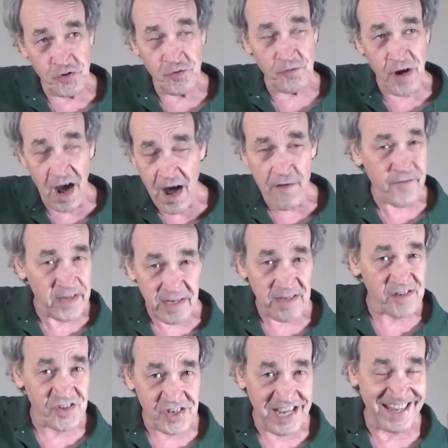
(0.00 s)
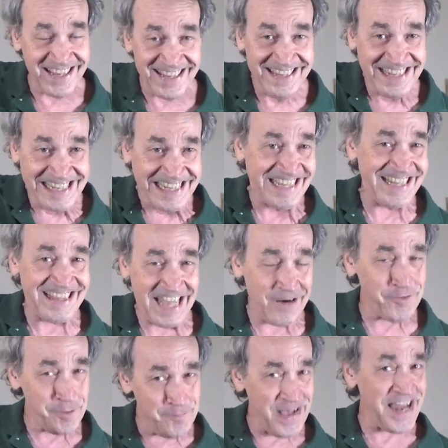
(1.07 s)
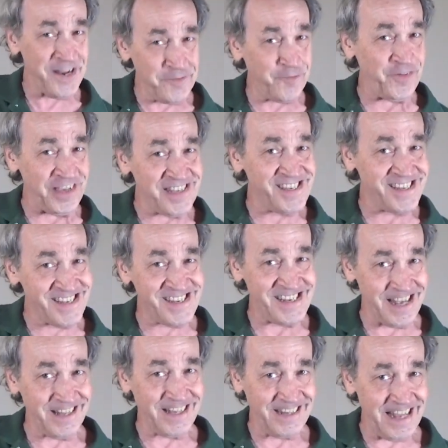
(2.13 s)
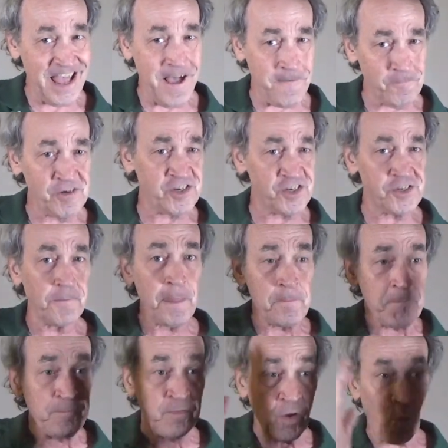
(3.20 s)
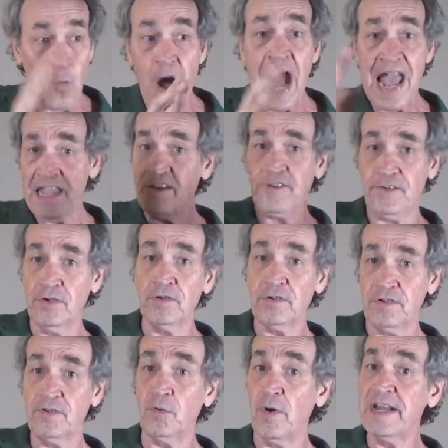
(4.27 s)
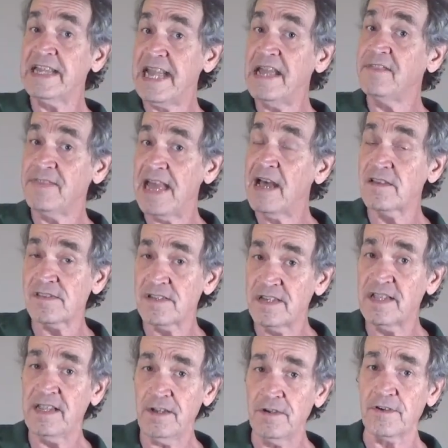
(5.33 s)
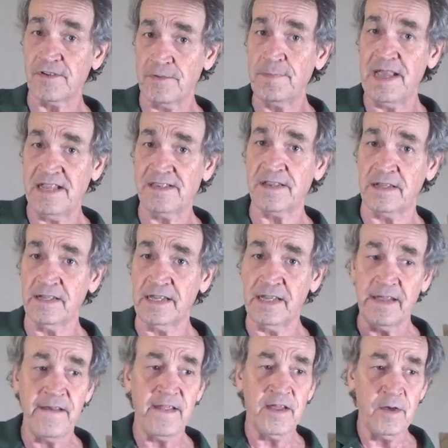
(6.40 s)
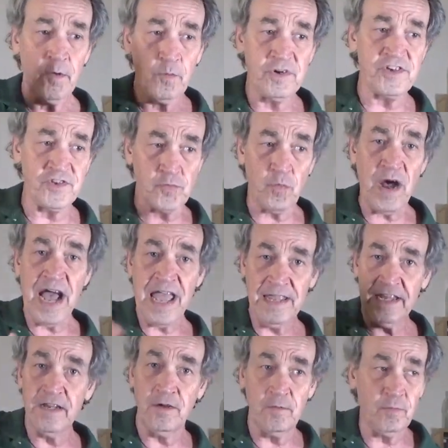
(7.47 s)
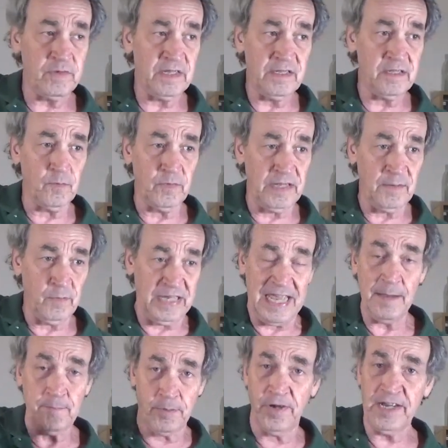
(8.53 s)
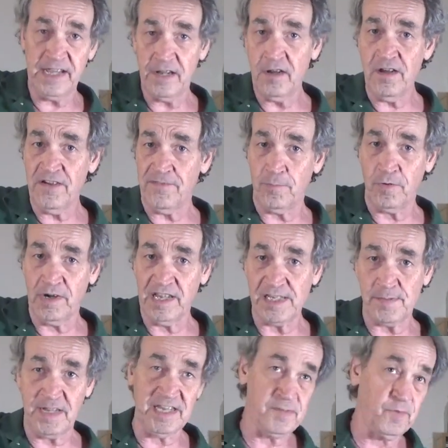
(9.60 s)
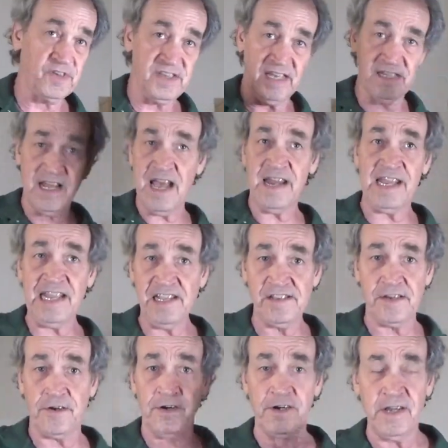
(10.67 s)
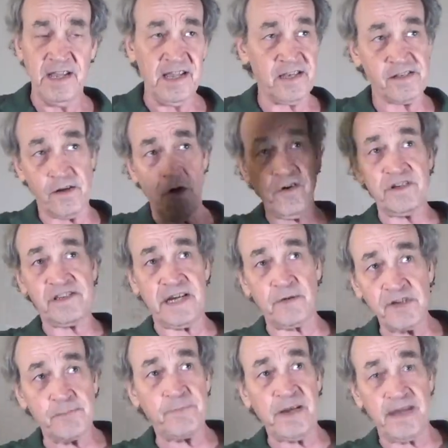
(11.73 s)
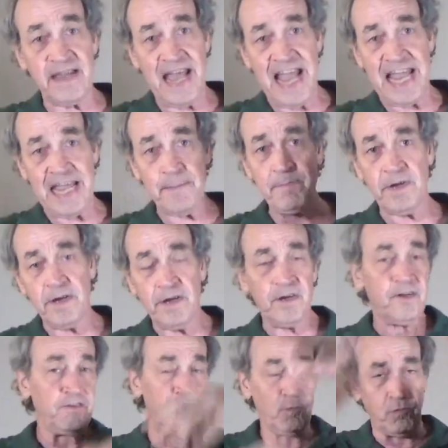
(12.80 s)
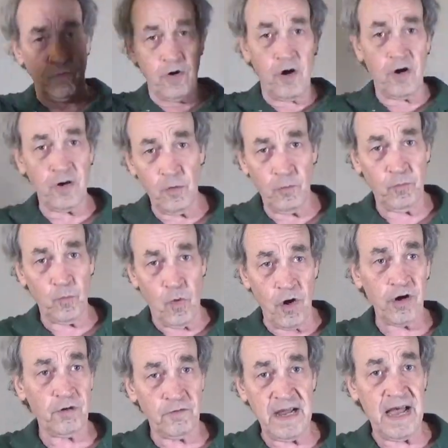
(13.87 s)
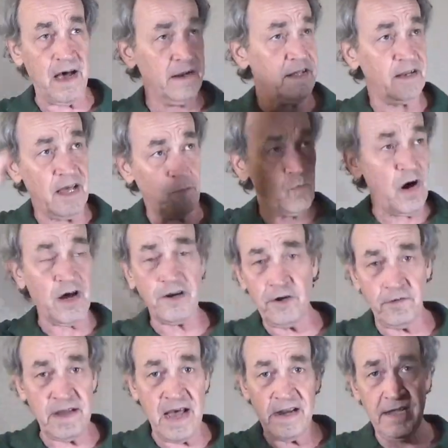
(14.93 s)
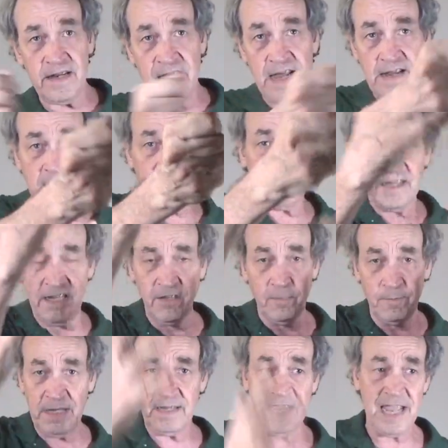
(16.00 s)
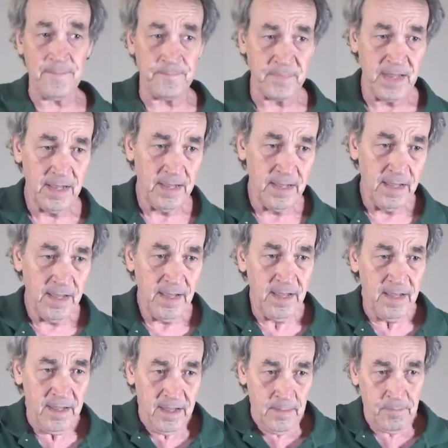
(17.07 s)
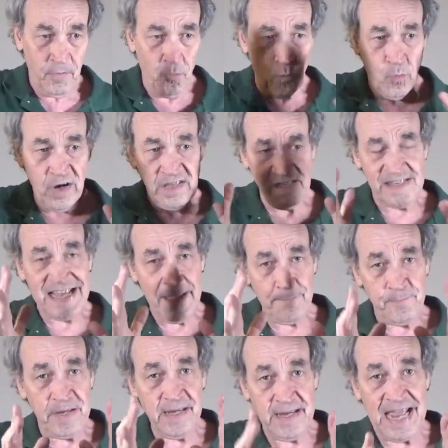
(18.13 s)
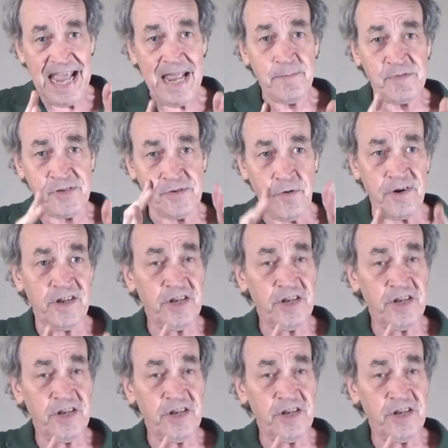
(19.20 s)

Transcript: obvious that there were benefits to settling down, which is why it took 28,000 years basically, which is why, you know, we kept putting it off more or less, because it was a lot easier as long as there was big game to walk around and then wander around and kill big game. But once that big game started